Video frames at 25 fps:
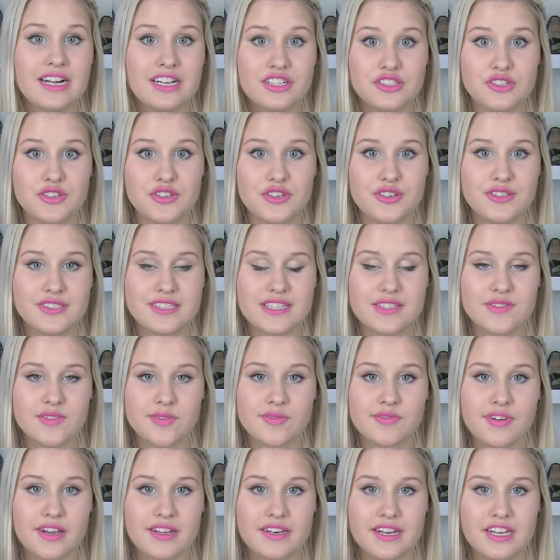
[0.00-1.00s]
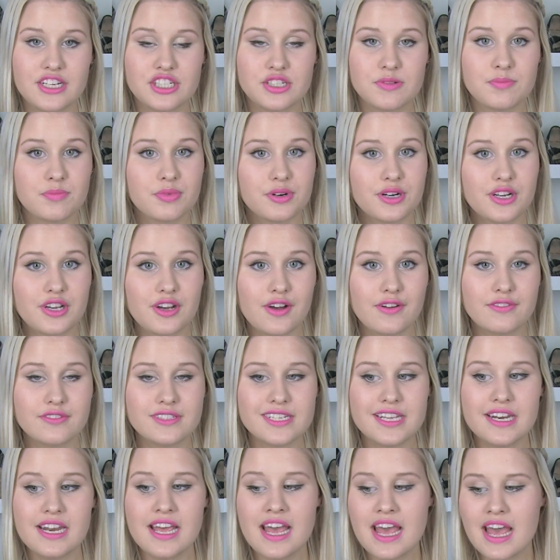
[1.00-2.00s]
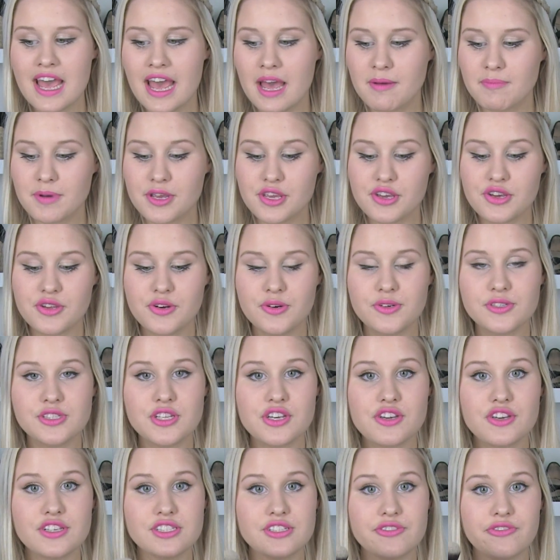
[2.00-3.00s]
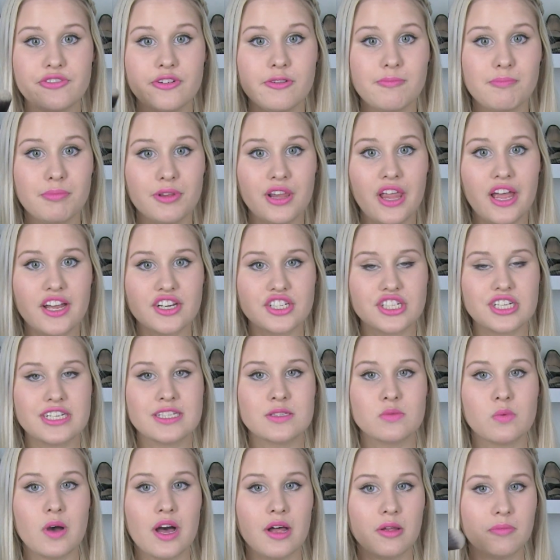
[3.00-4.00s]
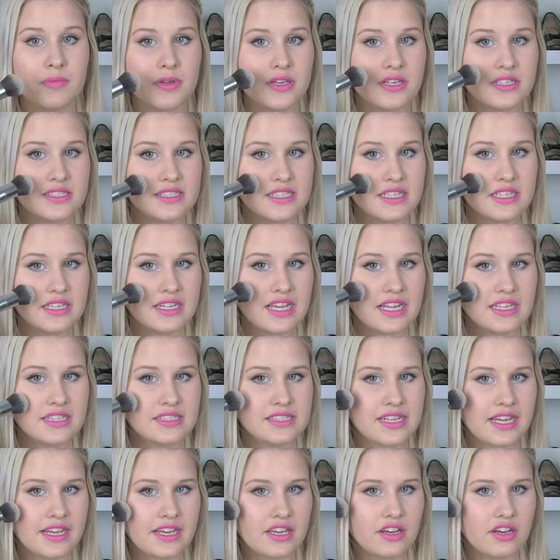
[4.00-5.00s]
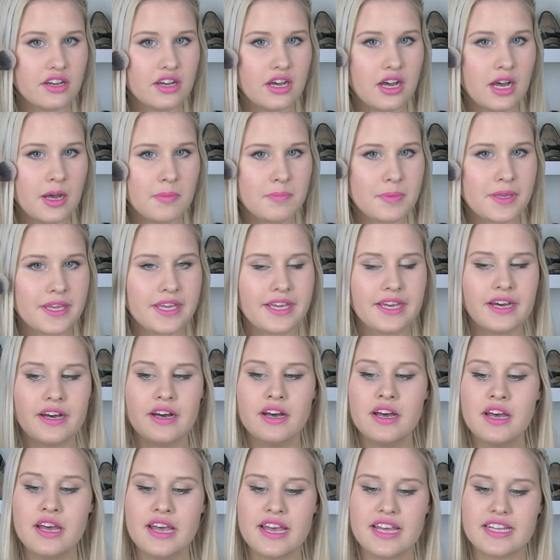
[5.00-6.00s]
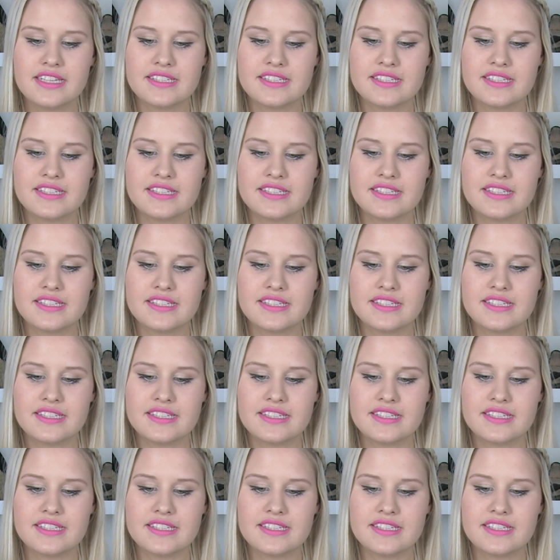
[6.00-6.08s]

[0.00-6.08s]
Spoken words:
I do use this for foundation pretty often, but you can also use it for blush as well because it gets like up here.